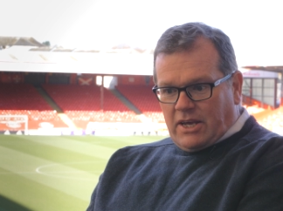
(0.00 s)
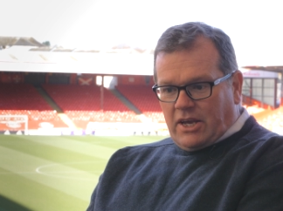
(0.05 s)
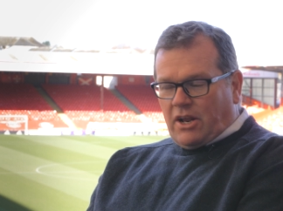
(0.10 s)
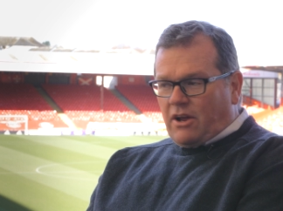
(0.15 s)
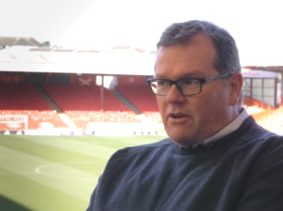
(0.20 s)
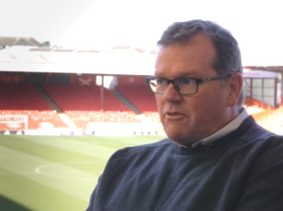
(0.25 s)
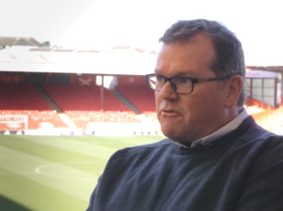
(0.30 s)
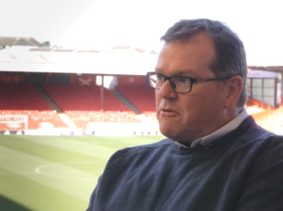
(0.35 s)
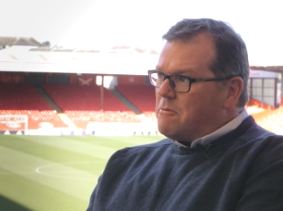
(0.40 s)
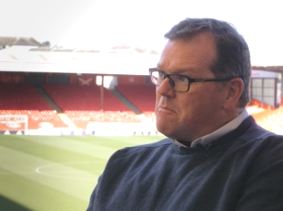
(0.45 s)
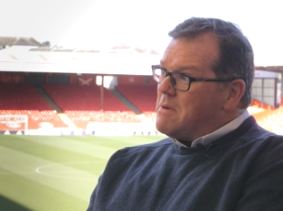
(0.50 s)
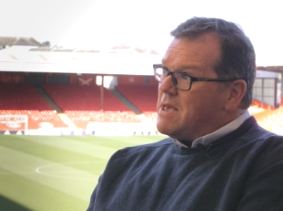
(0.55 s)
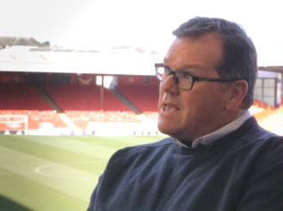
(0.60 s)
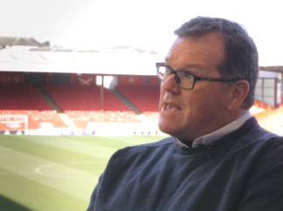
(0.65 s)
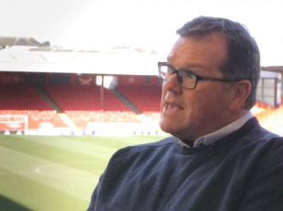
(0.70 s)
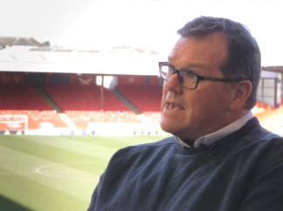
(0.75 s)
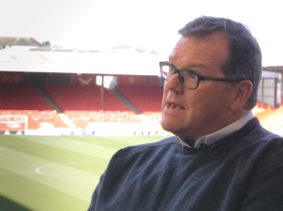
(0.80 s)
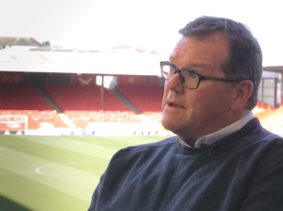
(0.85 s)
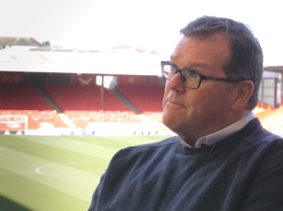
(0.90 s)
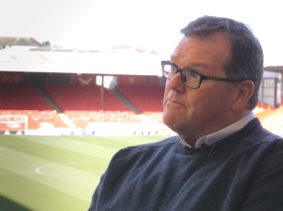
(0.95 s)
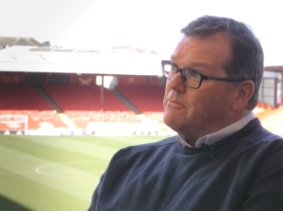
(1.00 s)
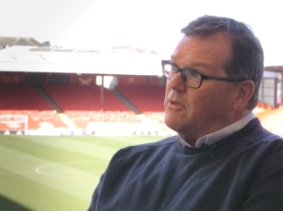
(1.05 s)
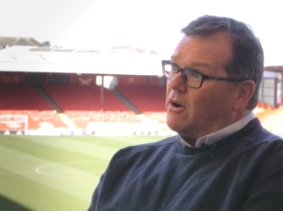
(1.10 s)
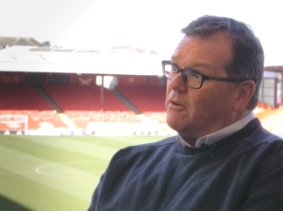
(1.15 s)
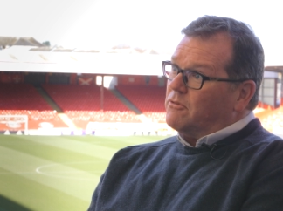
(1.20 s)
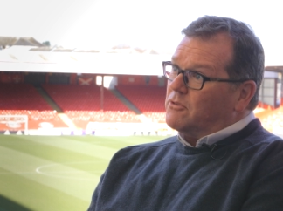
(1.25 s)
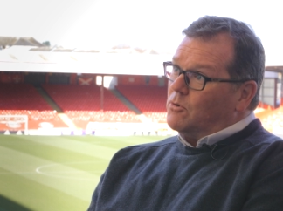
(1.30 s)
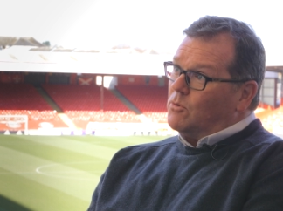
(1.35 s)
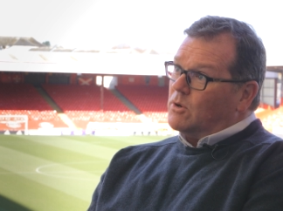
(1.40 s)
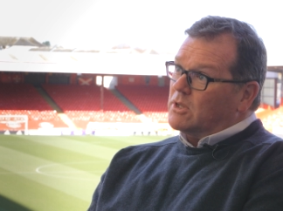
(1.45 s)
You know, for me,
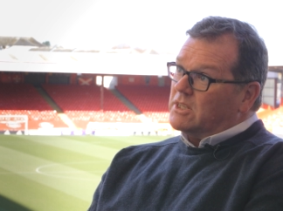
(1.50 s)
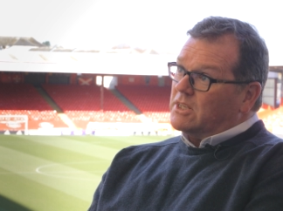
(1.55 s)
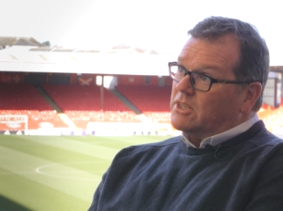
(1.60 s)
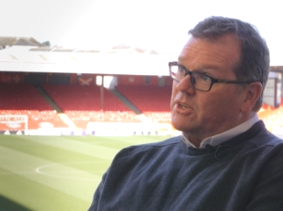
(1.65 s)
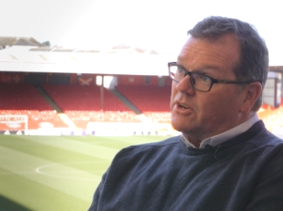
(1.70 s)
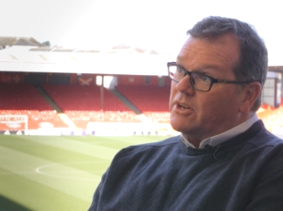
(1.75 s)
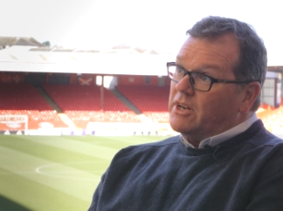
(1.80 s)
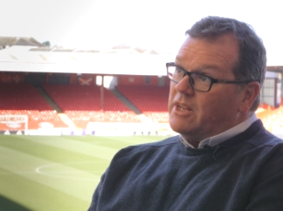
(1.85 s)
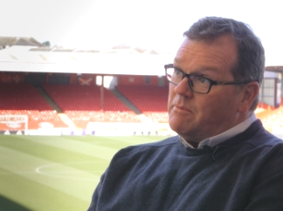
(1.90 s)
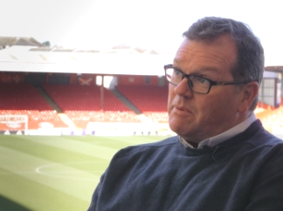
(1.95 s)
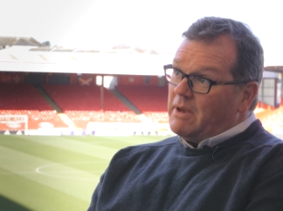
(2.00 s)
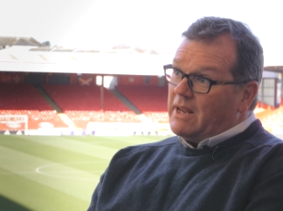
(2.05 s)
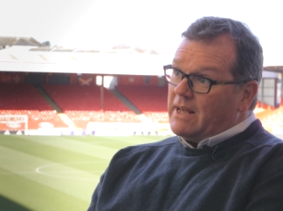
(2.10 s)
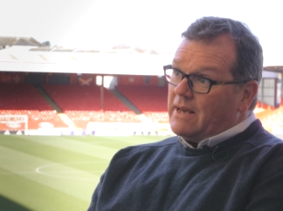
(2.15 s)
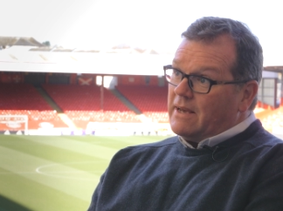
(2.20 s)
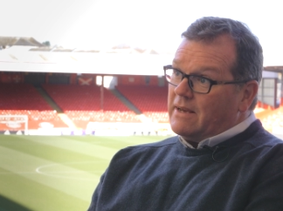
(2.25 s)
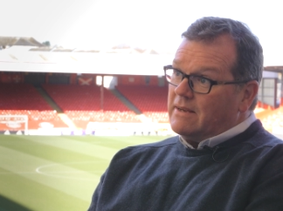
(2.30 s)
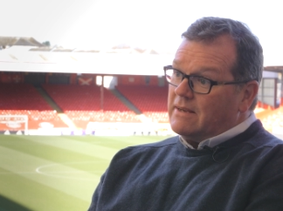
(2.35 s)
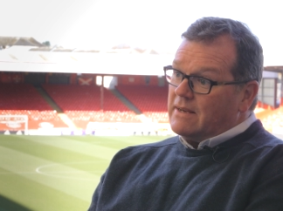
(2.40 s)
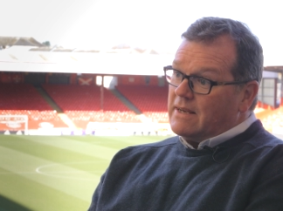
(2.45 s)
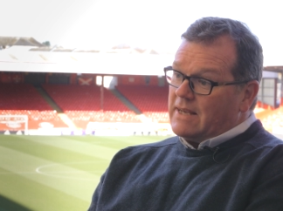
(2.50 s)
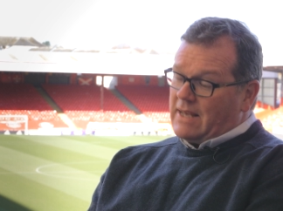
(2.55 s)
after what's certainly been a,